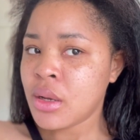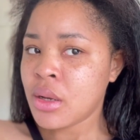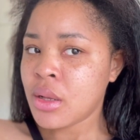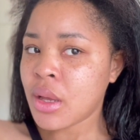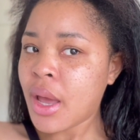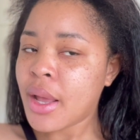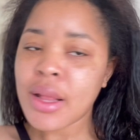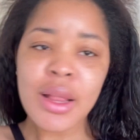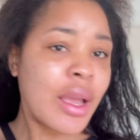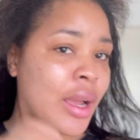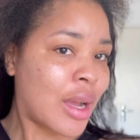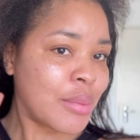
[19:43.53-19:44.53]
and
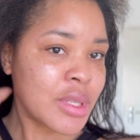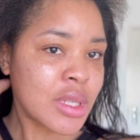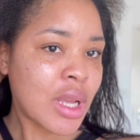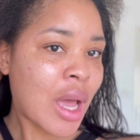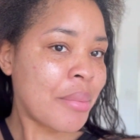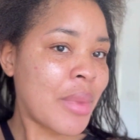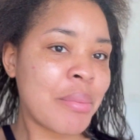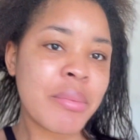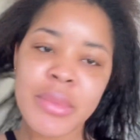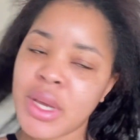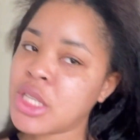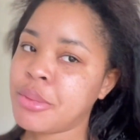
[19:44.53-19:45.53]
like, I'm
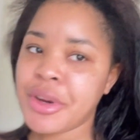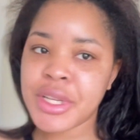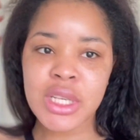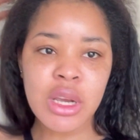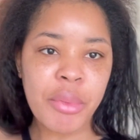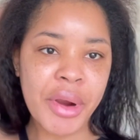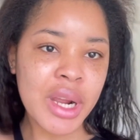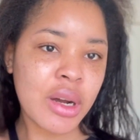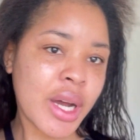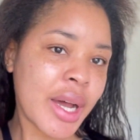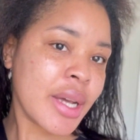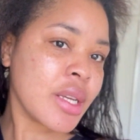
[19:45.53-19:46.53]
experiencing a breakout,
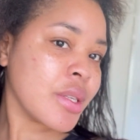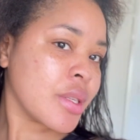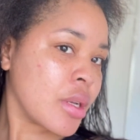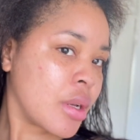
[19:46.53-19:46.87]
guys.